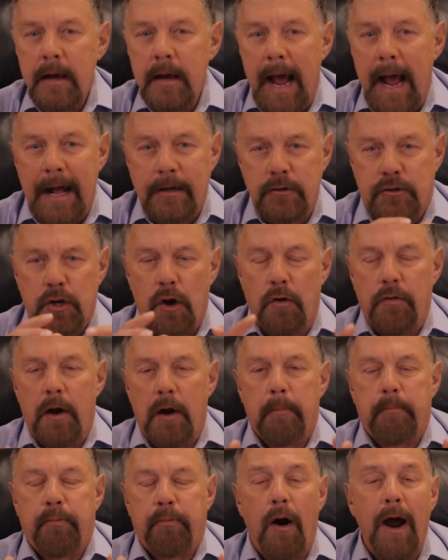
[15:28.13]
And so they're
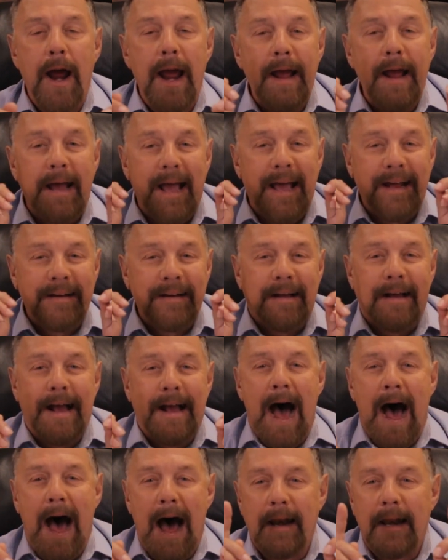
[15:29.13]
praying, and
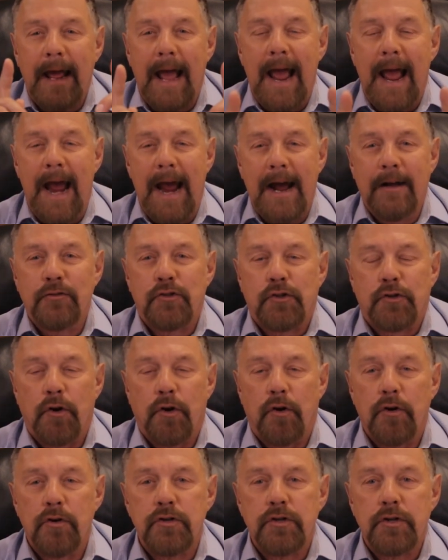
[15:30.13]
God
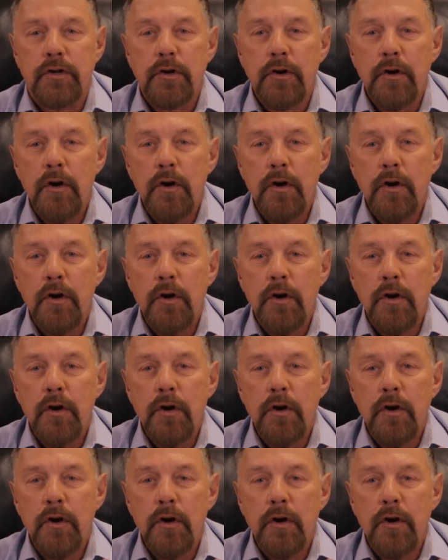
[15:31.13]
answers